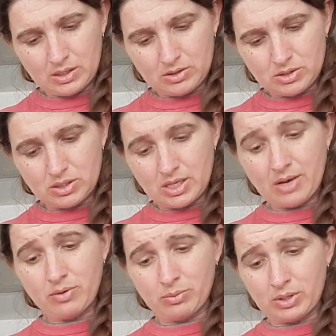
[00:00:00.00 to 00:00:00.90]
See,
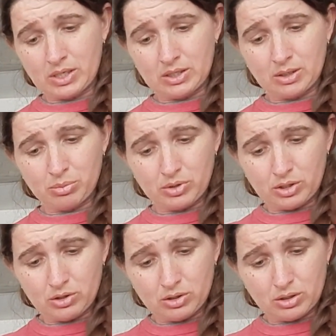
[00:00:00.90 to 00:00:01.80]
that one went on there pretty
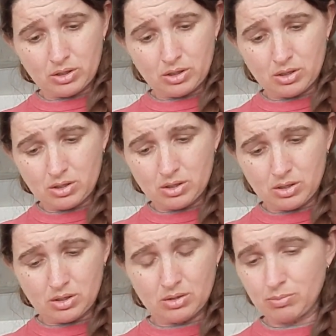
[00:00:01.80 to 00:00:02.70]
good.
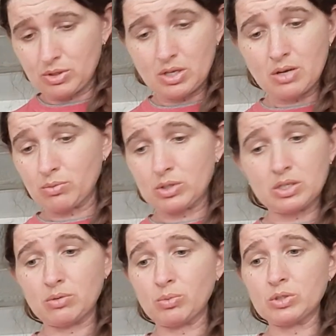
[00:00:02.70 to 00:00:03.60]
That one
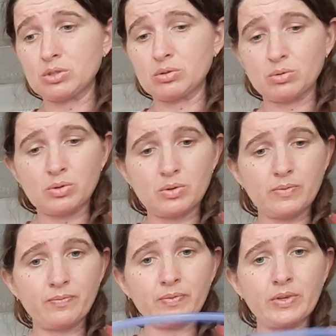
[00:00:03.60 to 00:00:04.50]
didn't want to.
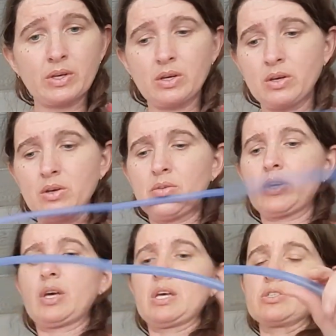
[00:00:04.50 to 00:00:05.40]

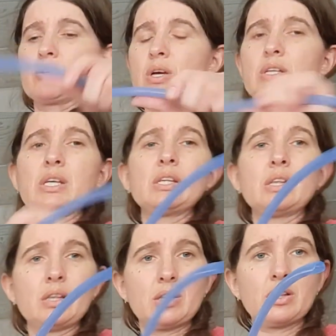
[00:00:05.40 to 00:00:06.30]
Okay, so I need
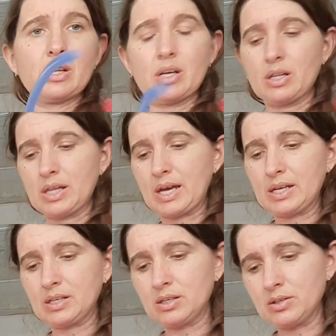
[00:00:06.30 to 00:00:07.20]
a
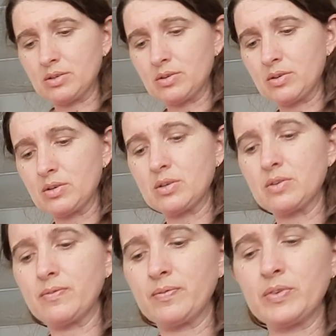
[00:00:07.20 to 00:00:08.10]
line
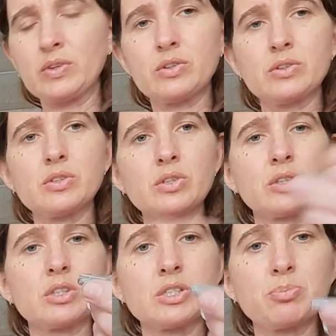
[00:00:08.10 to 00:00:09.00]
to
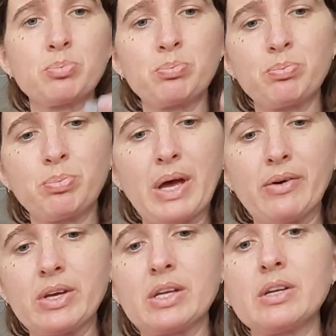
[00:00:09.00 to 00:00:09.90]
hook the
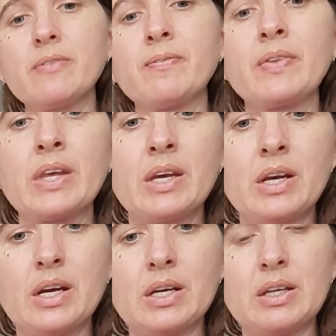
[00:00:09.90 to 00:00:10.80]
spout in.
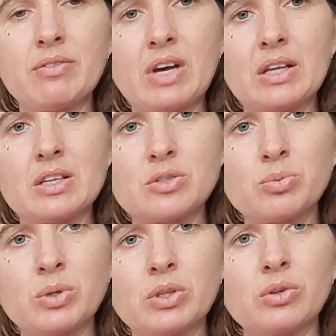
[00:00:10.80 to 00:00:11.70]
And they've got this
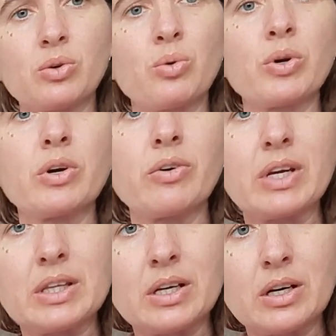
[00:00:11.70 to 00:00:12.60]
one little corner
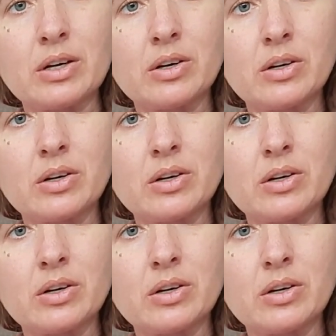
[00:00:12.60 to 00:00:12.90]
right there.